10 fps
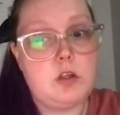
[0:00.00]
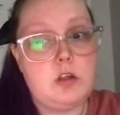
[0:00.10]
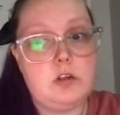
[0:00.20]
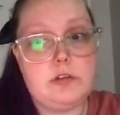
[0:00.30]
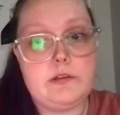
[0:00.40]

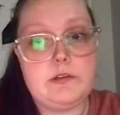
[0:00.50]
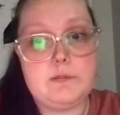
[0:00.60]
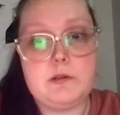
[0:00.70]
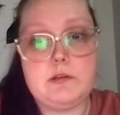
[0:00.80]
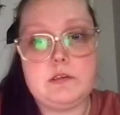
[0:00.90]
your Scentsy
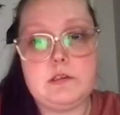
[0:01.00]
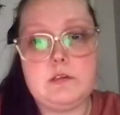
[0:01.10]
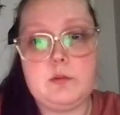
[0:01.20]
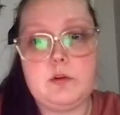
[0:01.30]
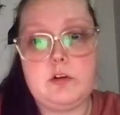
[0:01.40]
business,
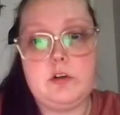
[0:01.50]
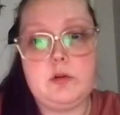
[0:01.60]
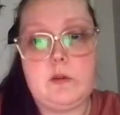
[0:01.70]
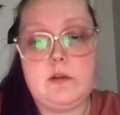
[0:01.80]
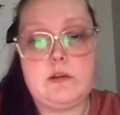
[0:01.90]
whether you're
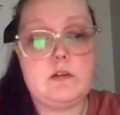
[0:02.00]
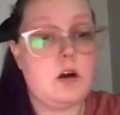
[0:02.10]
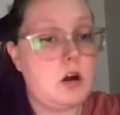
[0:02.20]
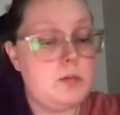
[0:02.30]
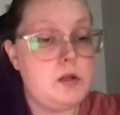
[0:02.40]
doing this as a
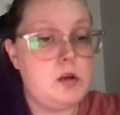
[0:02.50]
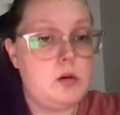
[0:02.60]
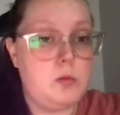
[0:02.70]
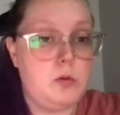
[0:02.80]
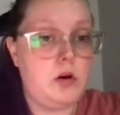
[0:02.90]
hobby
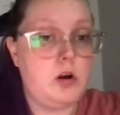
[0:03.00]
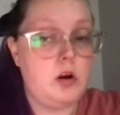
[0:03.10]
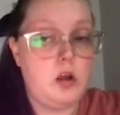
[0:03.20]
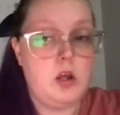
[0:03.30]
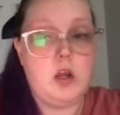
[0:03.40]
or
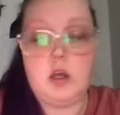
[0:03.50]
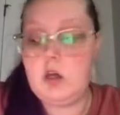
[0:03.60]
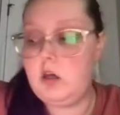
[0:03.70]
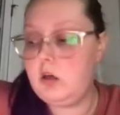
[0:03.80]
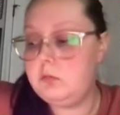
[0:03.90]

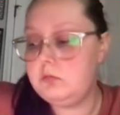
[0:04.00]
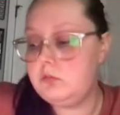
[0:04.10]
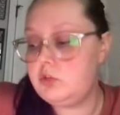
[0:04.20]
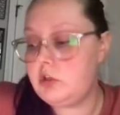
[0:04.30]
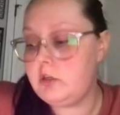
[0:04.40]

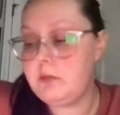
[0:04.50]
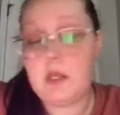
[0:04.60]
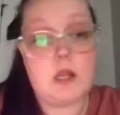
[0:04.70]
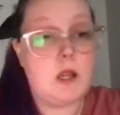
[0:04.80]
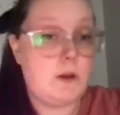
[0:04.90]
trying to
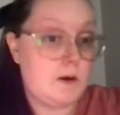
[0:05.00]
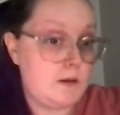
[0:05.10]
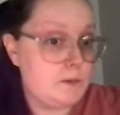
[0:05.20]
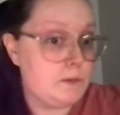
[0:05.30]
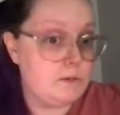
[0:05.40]
make a
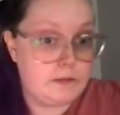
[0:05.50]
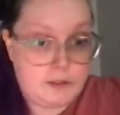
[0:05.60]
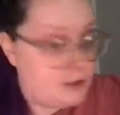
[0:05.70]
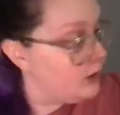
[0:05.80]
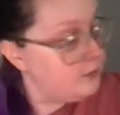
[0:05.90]
lot of
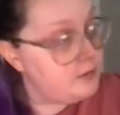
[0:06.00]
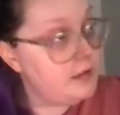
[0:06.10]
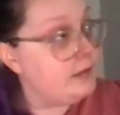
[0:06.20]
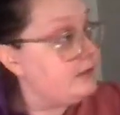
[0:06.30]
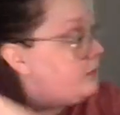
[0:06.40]
income
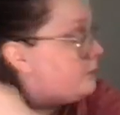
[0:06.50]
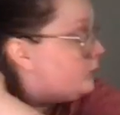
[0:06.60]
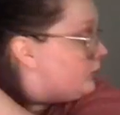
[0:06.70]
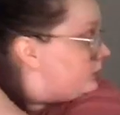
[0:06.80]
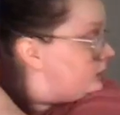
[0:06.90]
at some
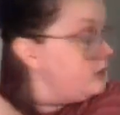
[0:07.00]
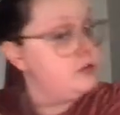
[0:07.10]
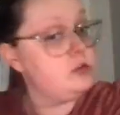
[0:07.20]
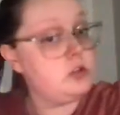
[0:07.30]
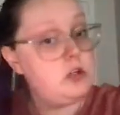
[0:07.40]
point in the
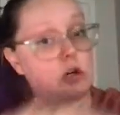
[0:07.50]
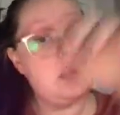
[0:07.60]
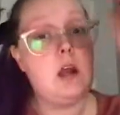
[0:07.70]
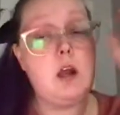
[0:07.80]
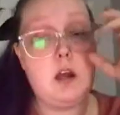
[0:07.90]
future.
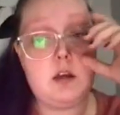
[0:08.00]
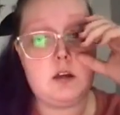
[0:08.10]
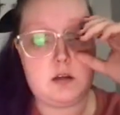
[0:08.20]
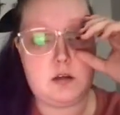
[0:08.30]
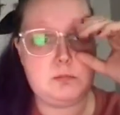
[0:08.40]

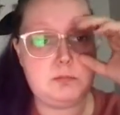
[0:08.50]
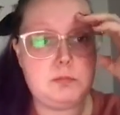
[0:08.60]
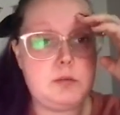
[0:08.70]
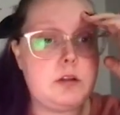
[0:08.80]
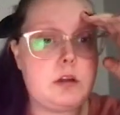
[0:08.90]

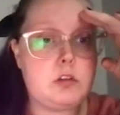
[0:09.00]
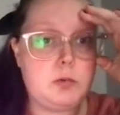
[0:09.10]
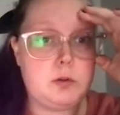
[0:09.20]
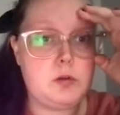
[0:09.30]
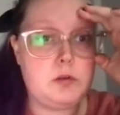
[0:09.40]
Scheduling
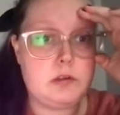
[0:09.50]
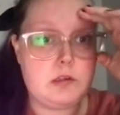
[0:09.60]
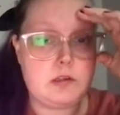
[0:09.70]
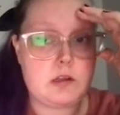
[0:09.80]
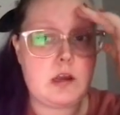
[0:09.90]
posts
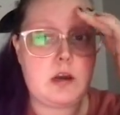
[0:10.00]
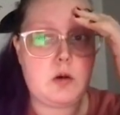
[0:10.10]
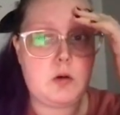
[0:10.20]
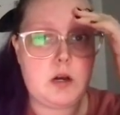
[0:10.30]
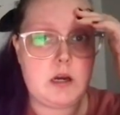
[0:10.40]
is how
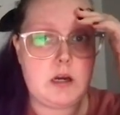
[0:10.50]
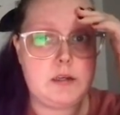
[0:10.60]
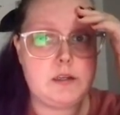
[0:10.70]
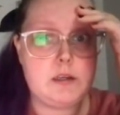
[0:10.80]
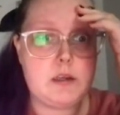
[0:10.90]

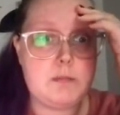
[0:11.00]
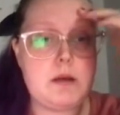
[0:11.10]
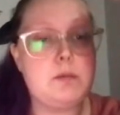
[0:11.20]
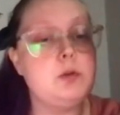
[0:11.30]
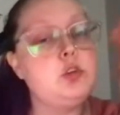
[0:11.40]
I am
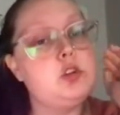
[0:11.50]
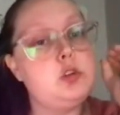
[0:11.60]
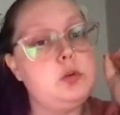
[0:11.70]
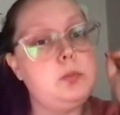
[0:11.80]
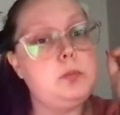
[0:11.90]
able
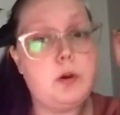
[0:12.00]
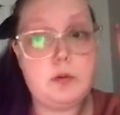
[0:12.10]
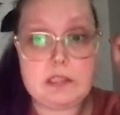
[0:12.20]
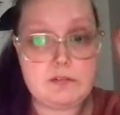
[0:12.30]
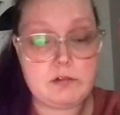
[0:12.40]
to post
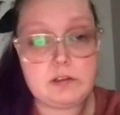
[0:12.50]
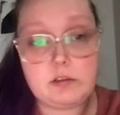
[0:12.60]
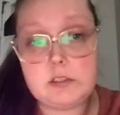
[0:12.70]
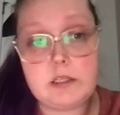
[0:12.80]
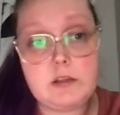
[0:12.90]
every single
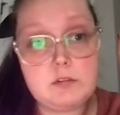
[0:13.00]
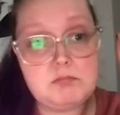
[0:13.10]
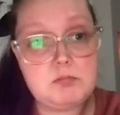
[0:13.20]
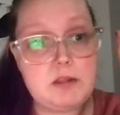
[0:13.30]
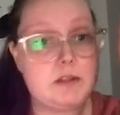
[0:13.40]
day,
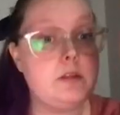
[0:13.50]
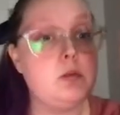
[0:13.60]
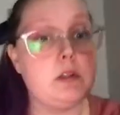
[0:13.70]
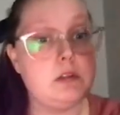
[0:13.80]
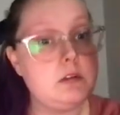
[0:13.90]
at least
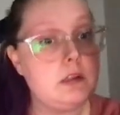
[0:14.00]
once,